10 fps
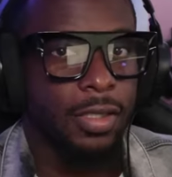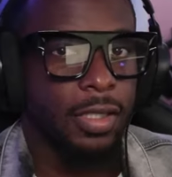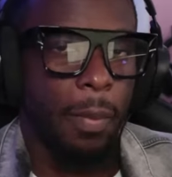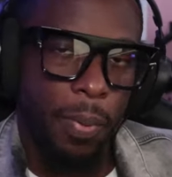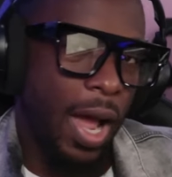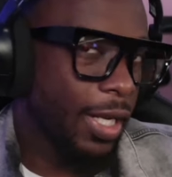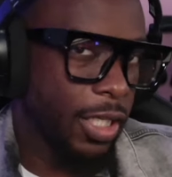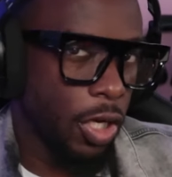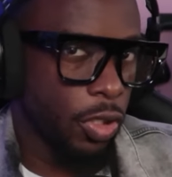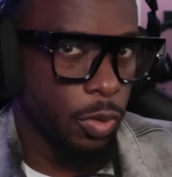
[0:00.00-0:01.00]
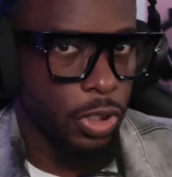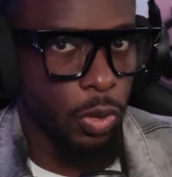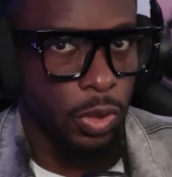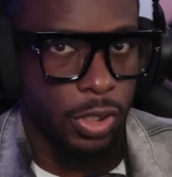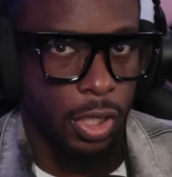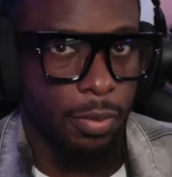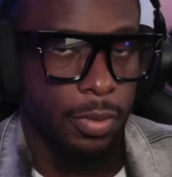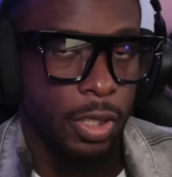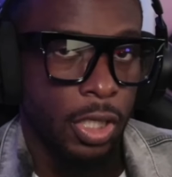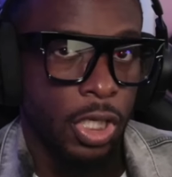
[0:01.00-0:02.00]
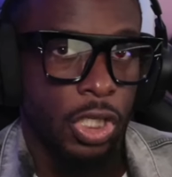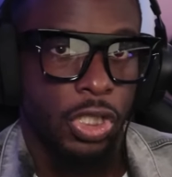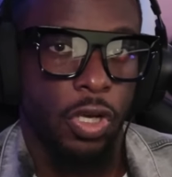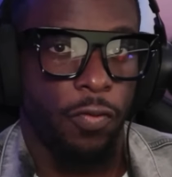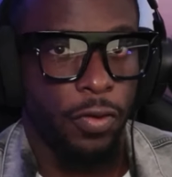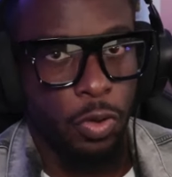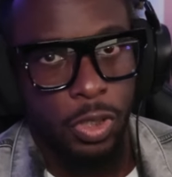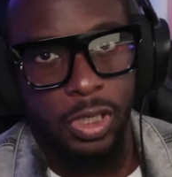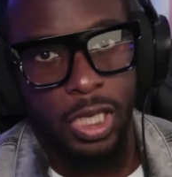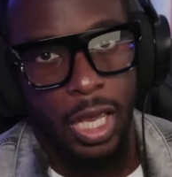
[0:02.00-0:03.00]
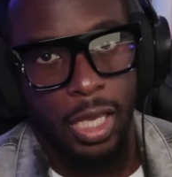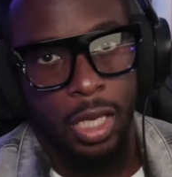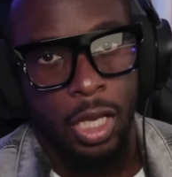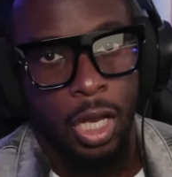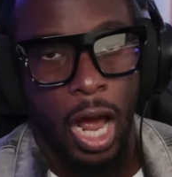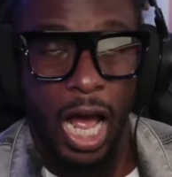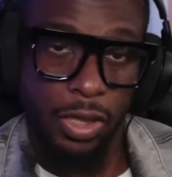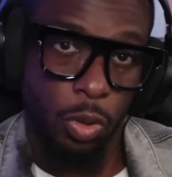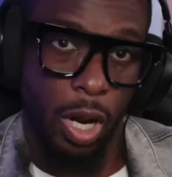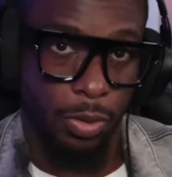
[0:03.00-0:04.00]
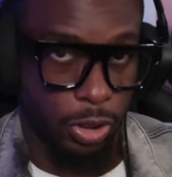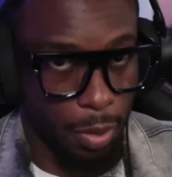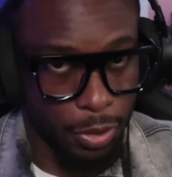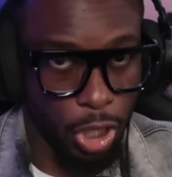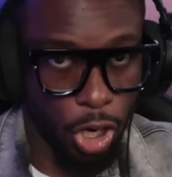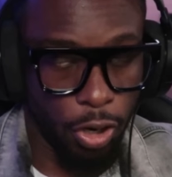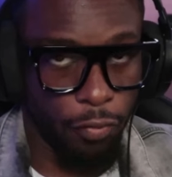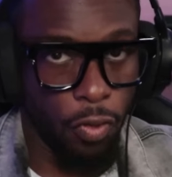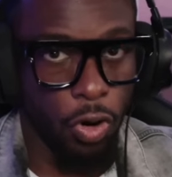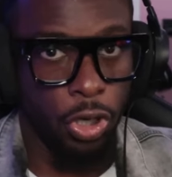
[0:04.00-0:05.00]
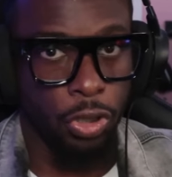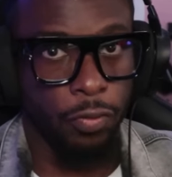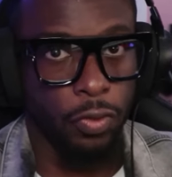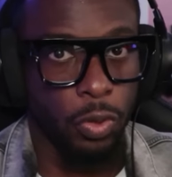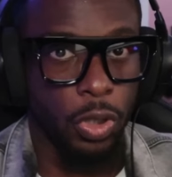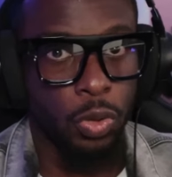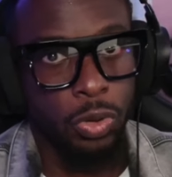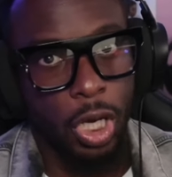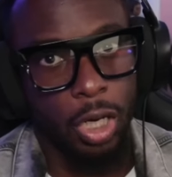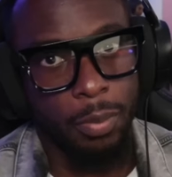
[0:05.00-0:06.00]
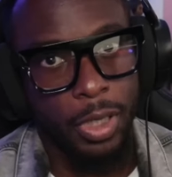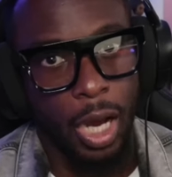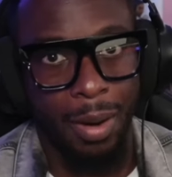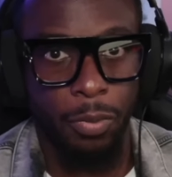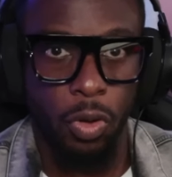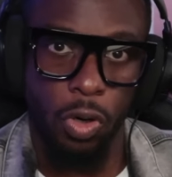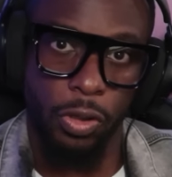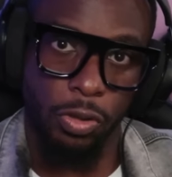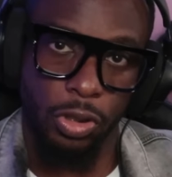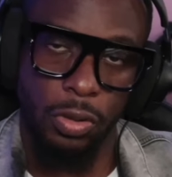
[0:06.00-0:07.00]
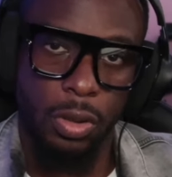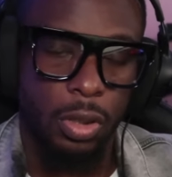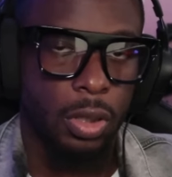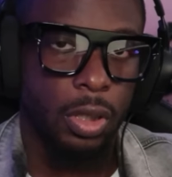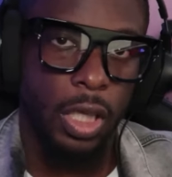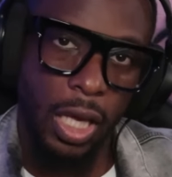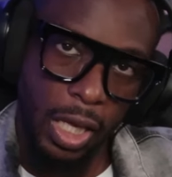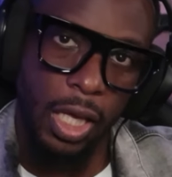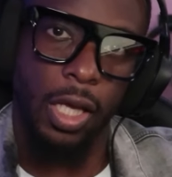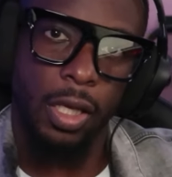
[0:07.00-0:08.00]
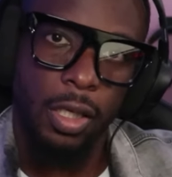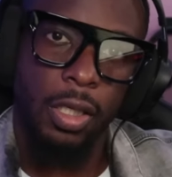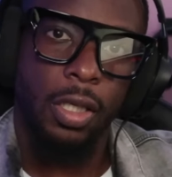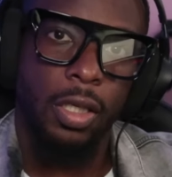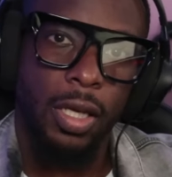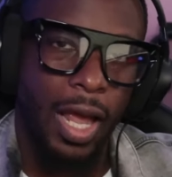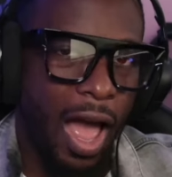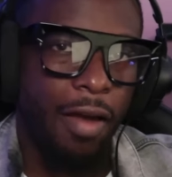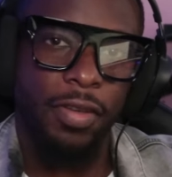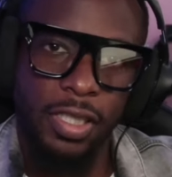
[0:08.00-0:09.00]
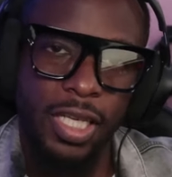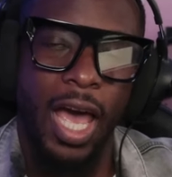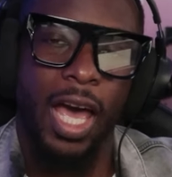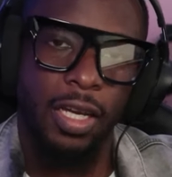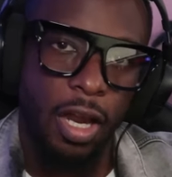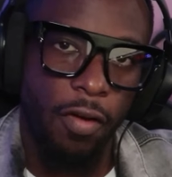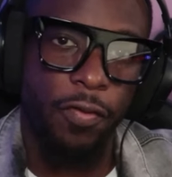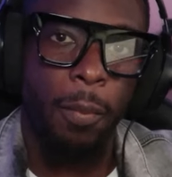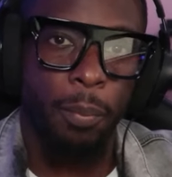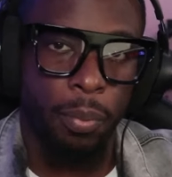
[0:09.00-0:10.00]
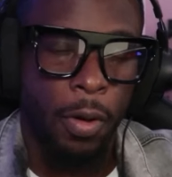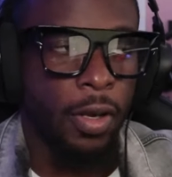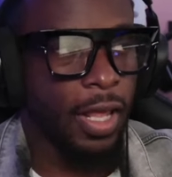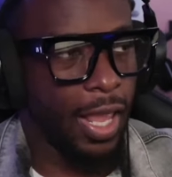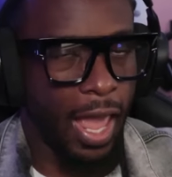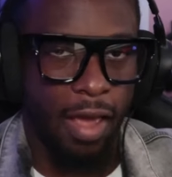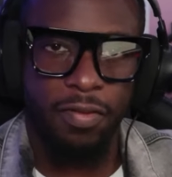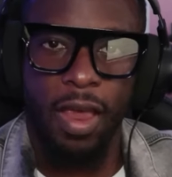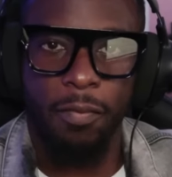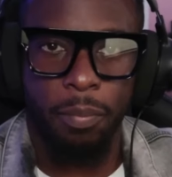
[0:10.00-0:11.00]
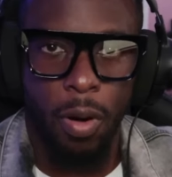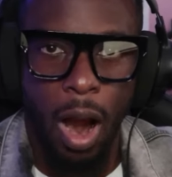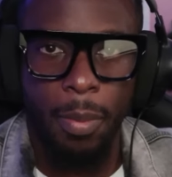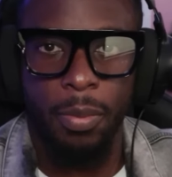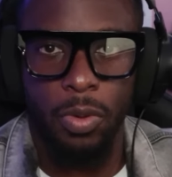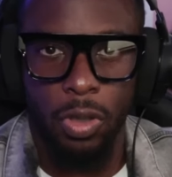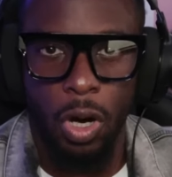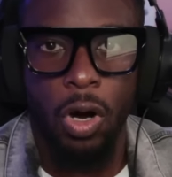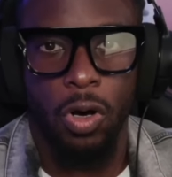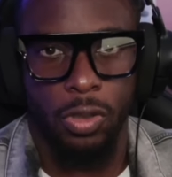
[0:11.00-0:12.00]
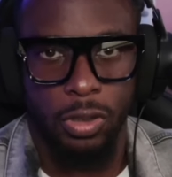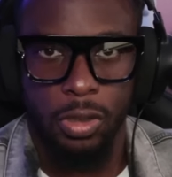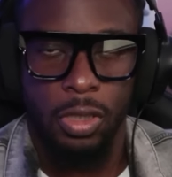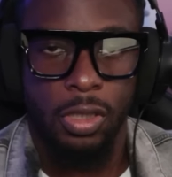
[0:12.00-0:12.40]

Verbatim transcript: they probably know you was doing something. Mm-hmm. So for you to say, I thought I was coming down here for an interview, and you telling me I'm going to, yeah, they obviously got enough. They got to have something. No, they have to have probable cause